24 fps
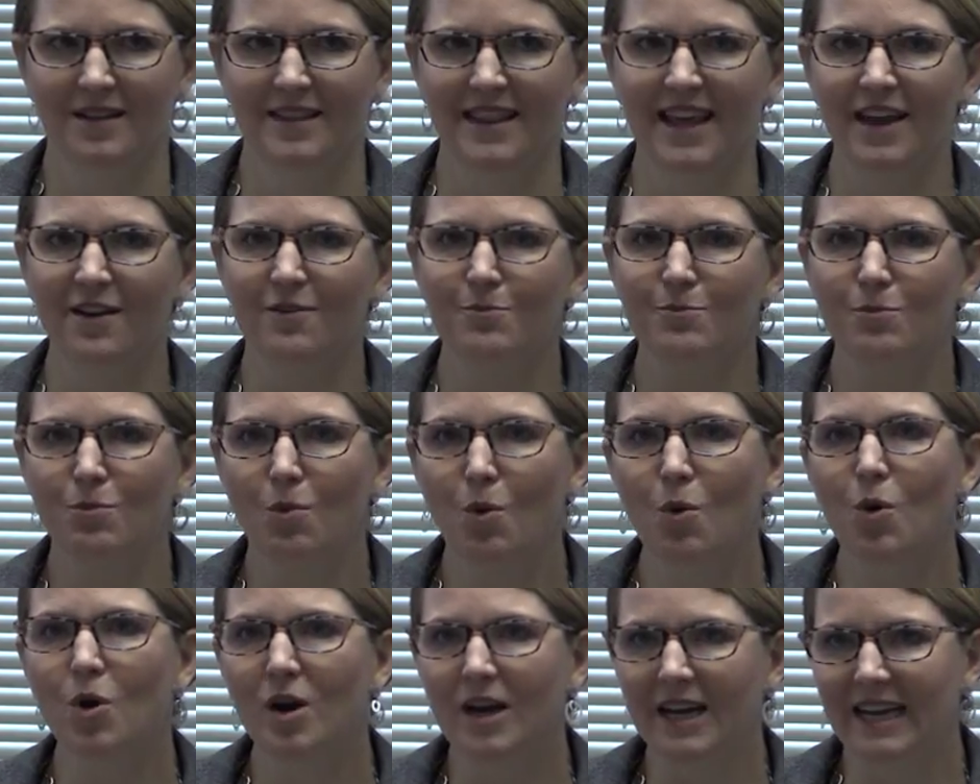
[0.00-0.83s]
They have
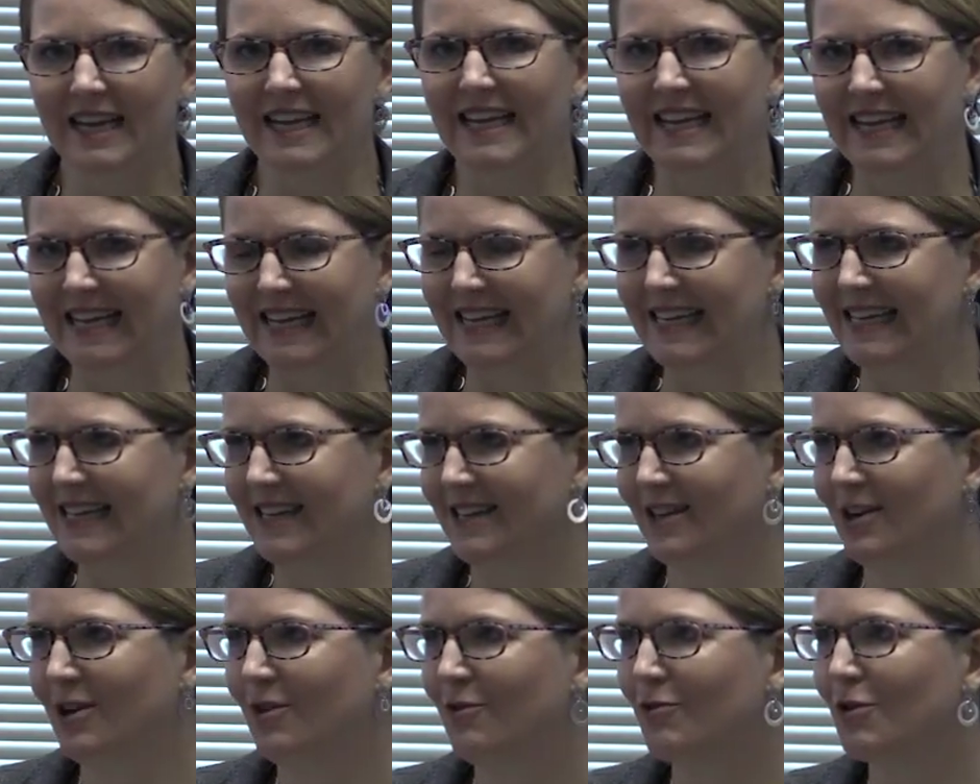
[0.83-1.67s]
more need
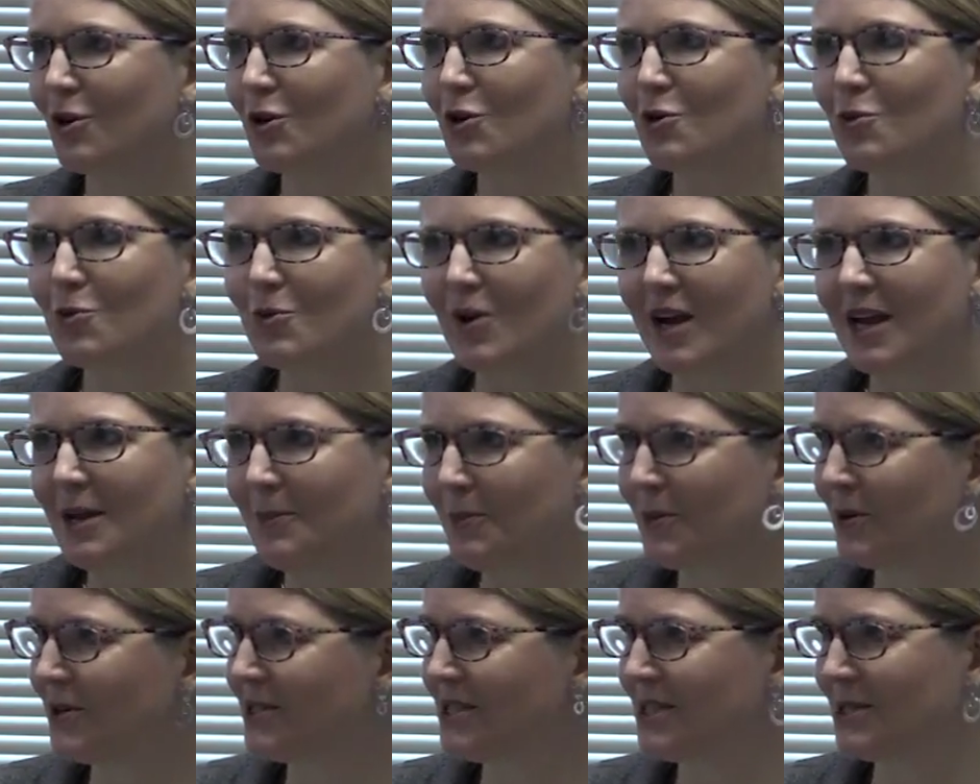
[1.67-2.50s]
for
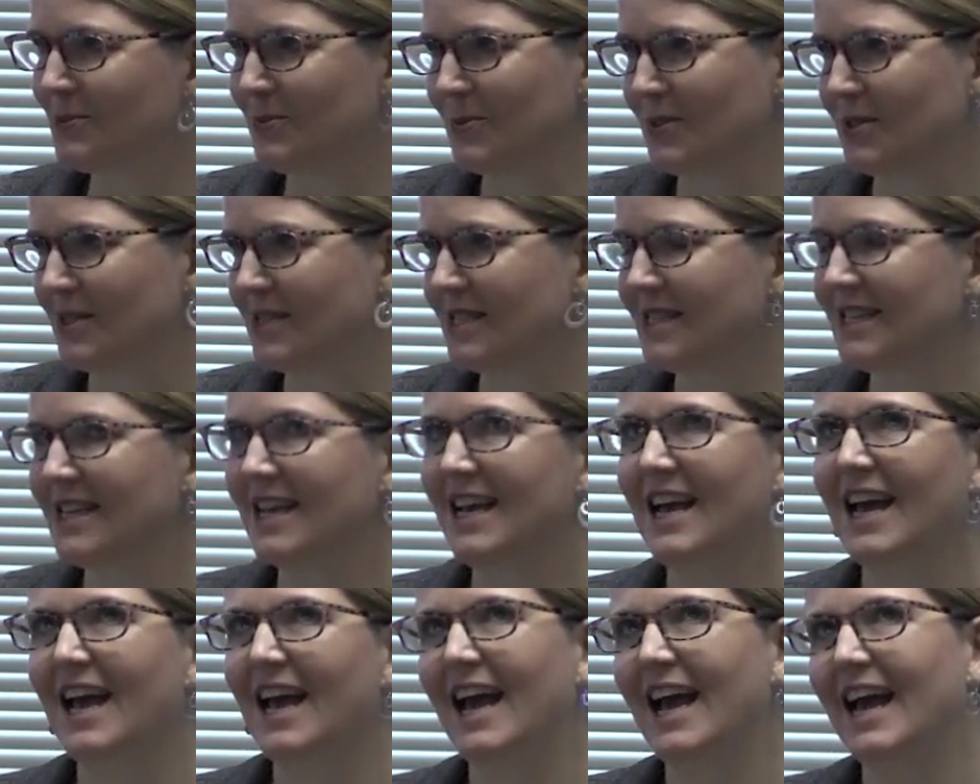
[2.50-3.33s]
great principals,
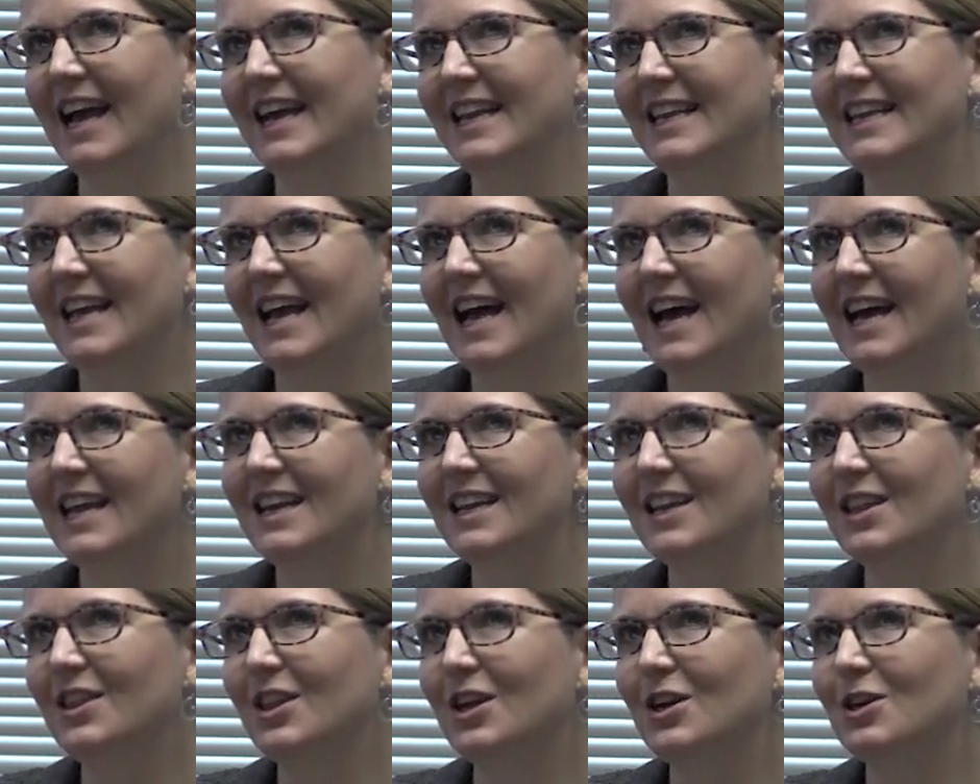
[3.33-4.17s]
and yet
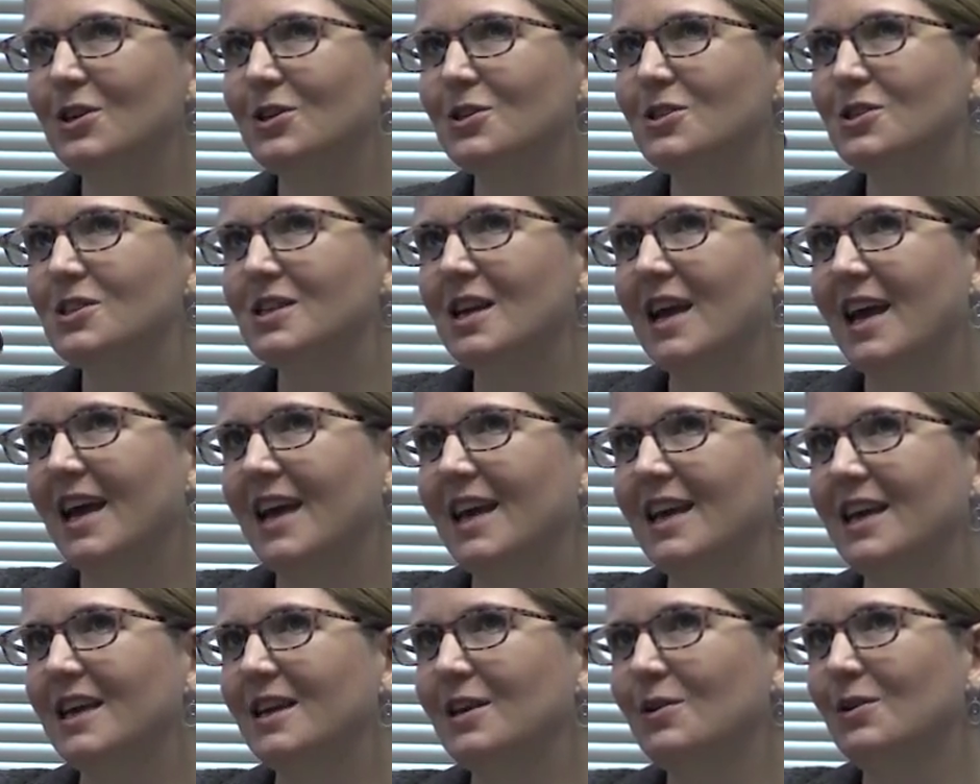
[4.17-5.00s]
there's
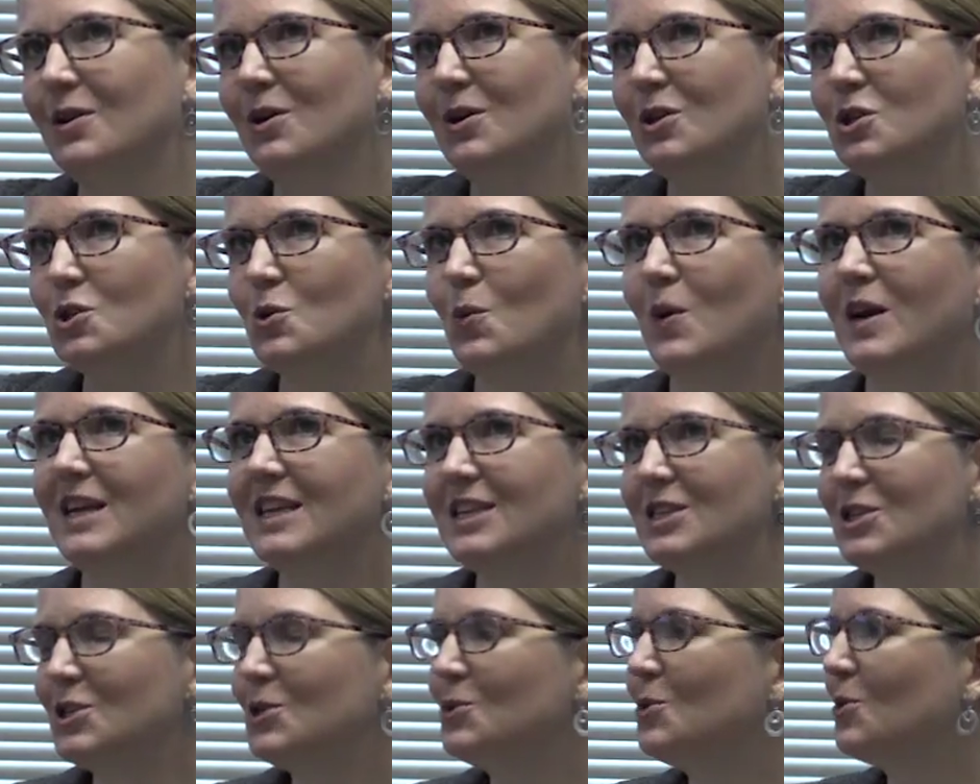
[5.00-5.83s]
a
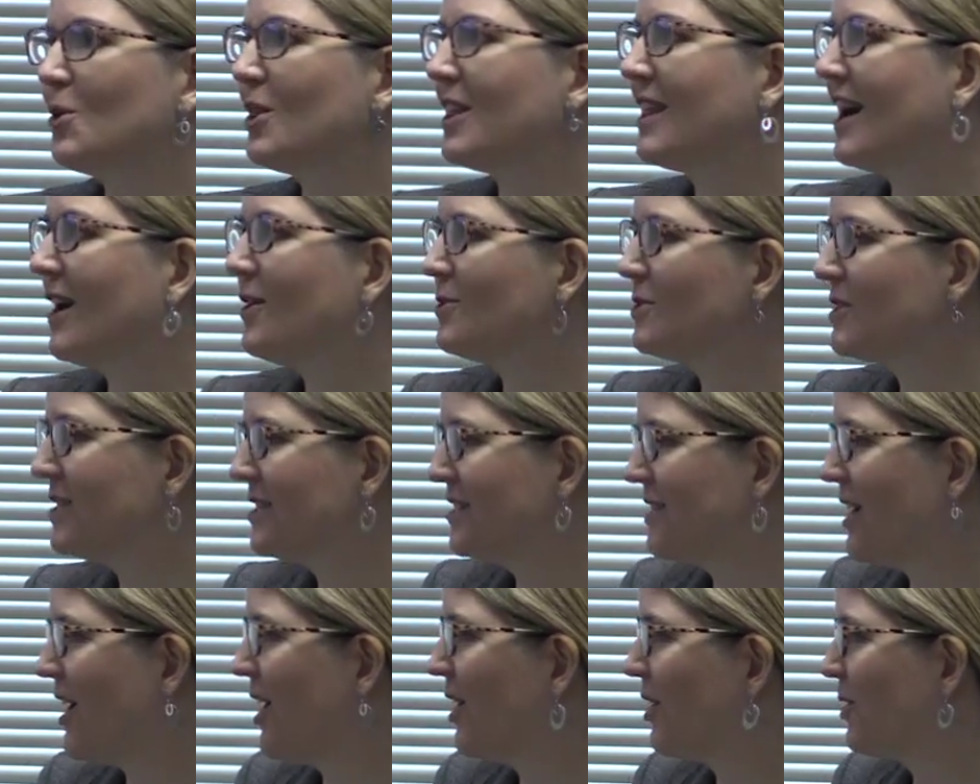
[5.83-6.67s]

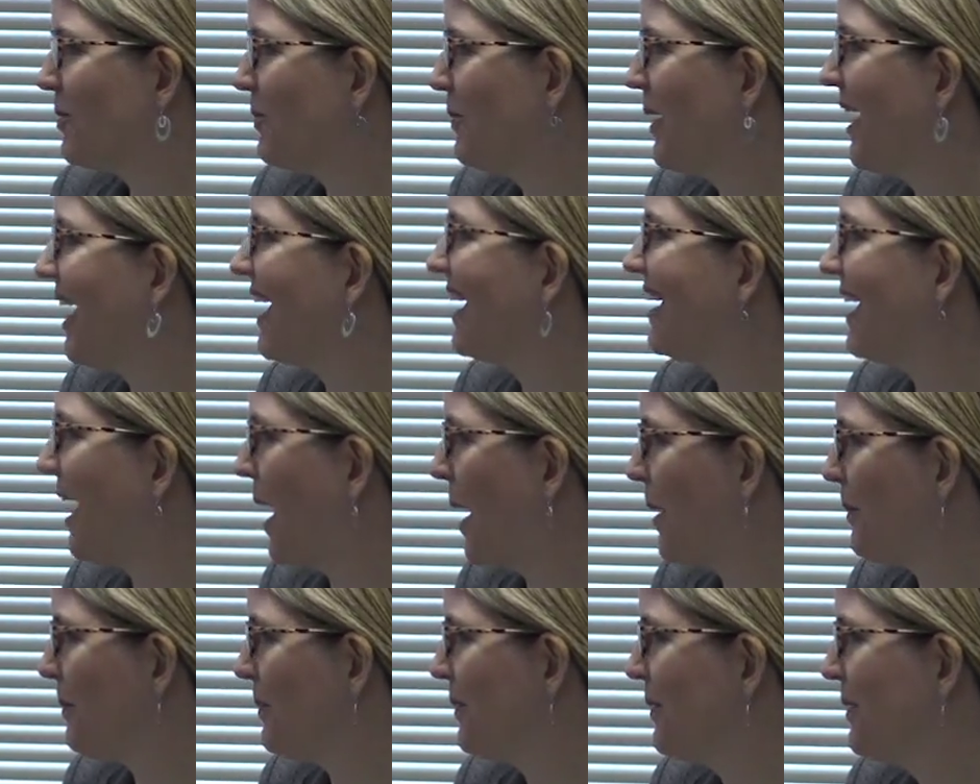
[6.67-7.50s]
$22,000 pay
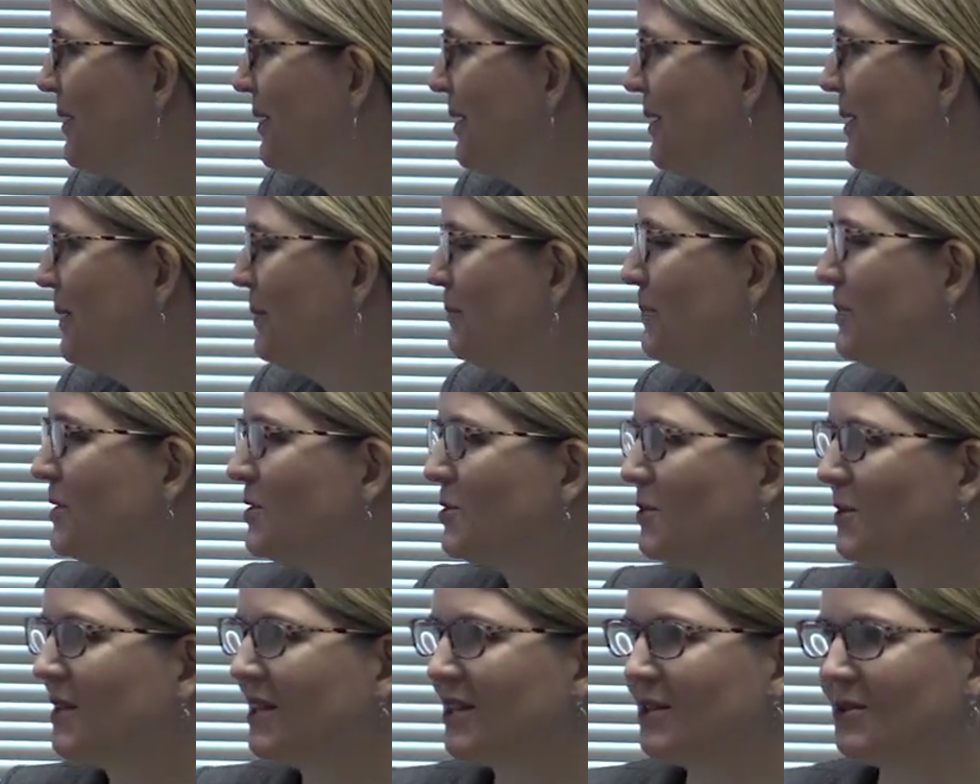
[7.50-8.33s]
gap
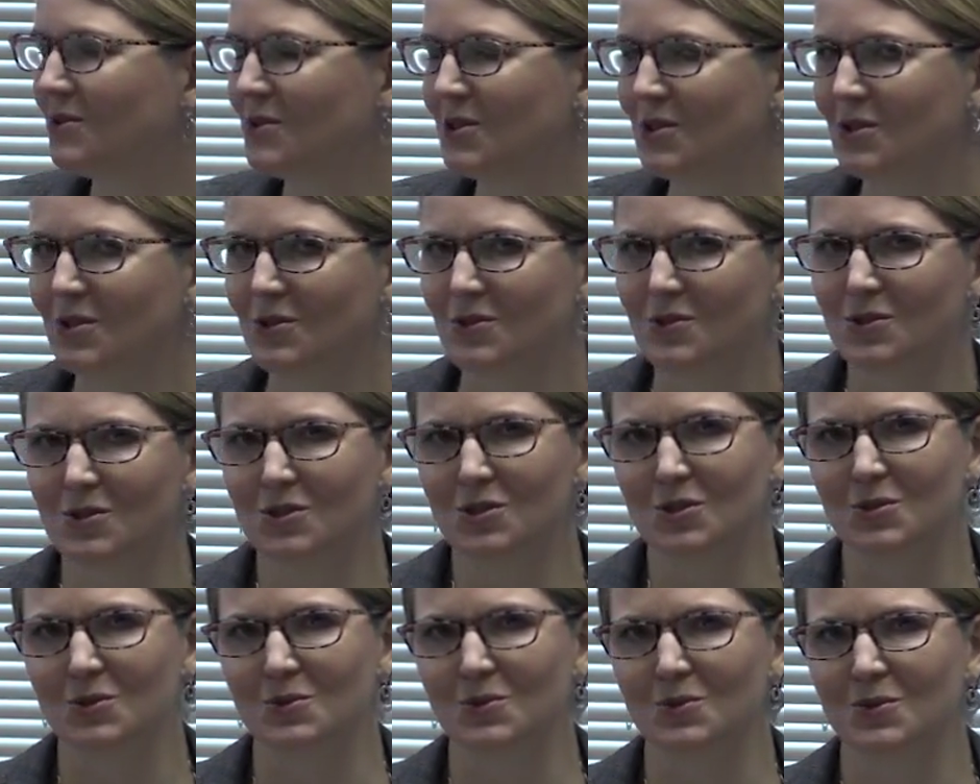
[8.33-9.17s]
between those,
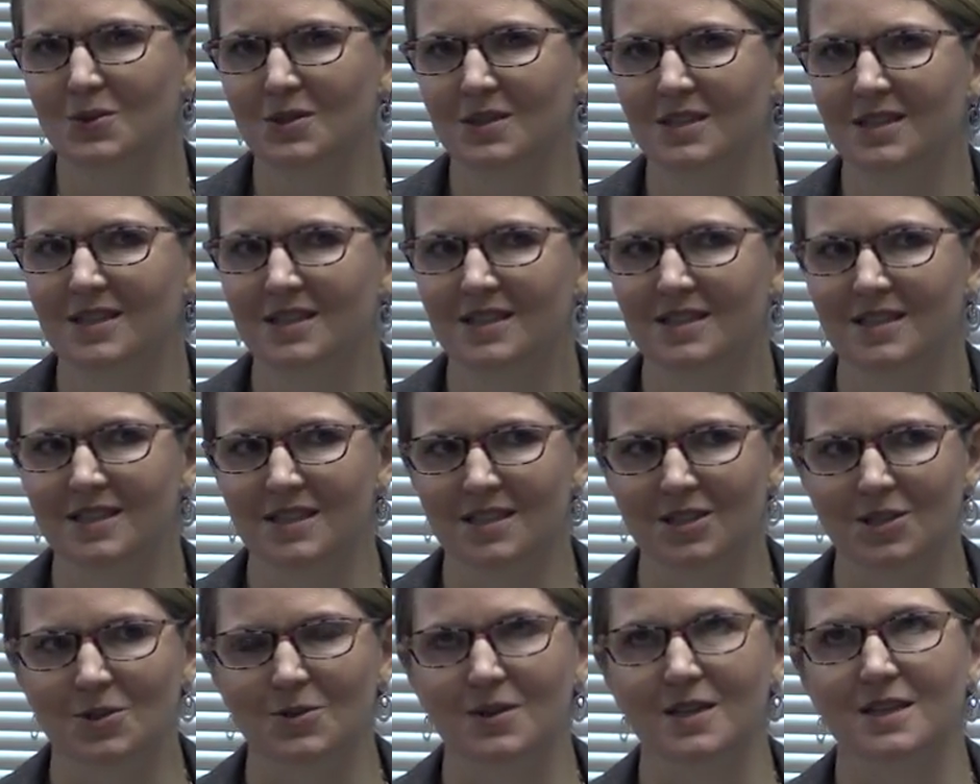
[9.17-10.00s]
those two
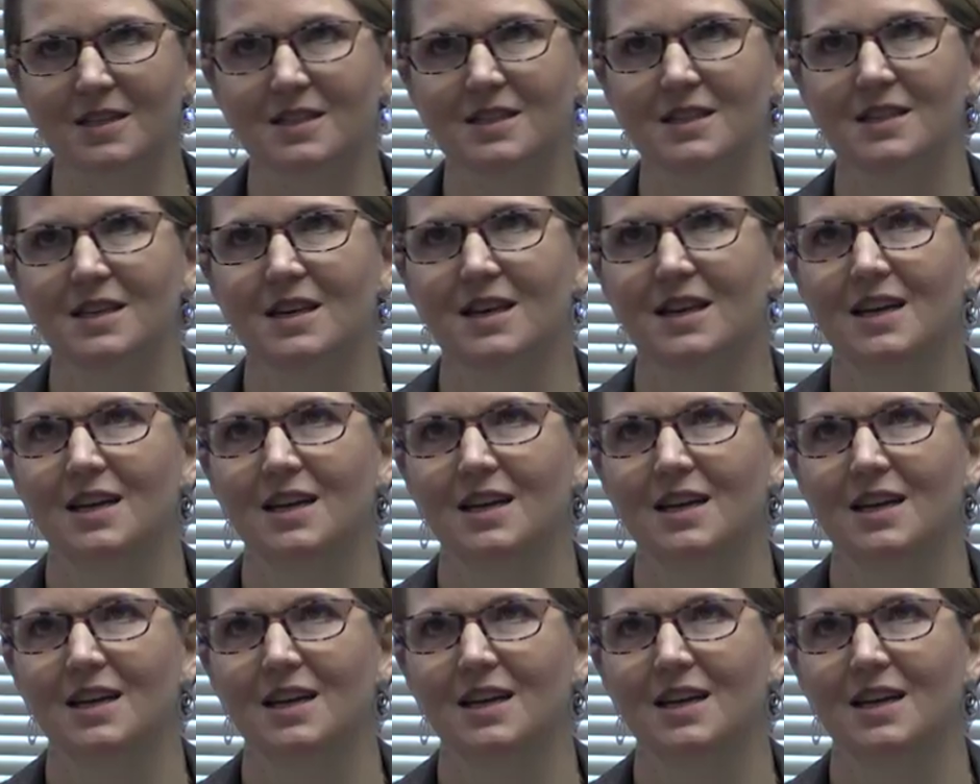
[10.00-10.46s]
districts.